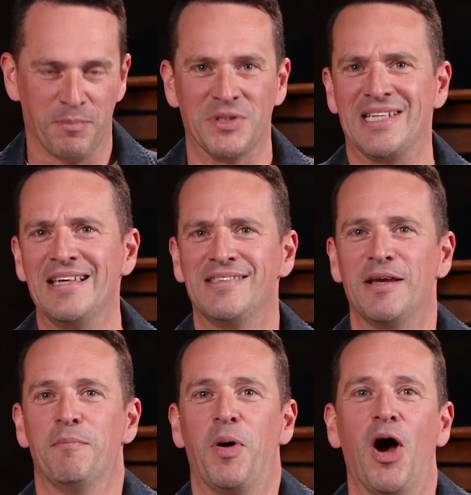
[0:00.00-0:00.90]

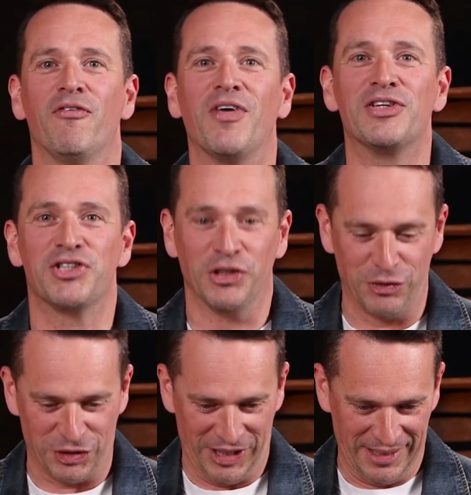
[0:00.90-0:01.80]
presenting perfect
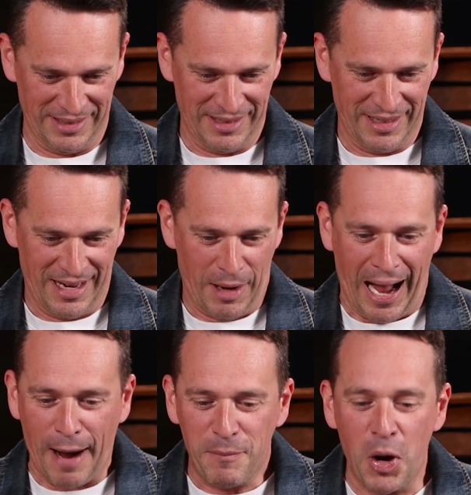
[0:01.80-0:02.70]
children,
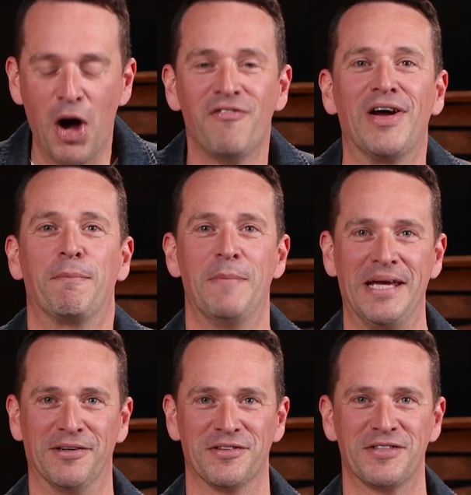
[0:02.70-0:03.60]
our perfect
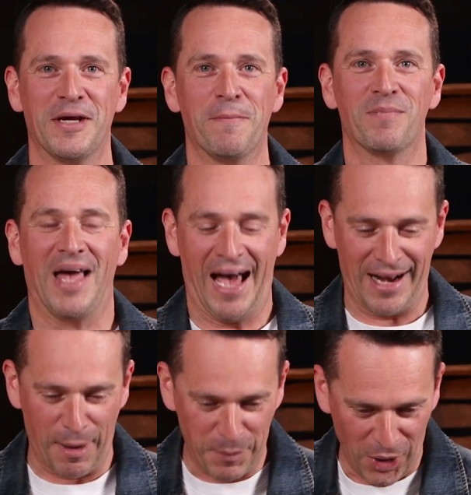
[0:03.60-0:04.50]
meals,
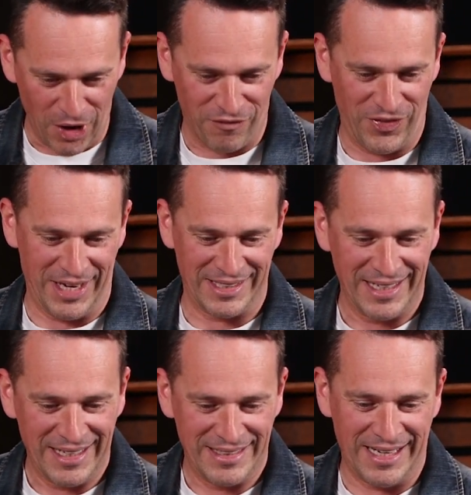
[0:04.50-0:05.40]
and our perfect
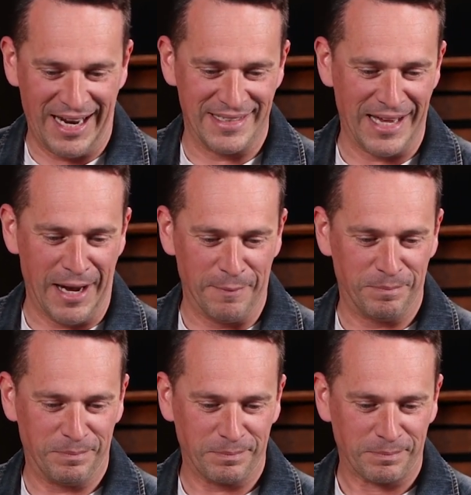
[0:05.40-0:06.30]
days out.
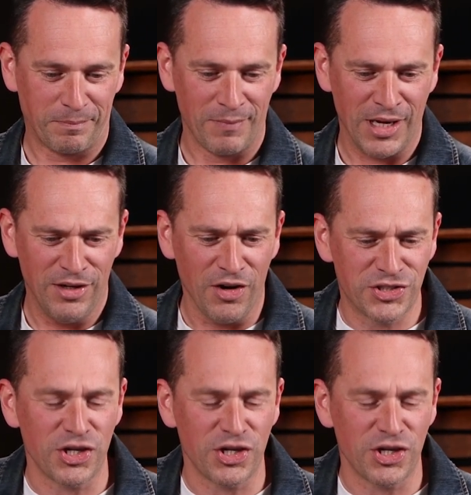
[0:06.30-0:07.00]
Now,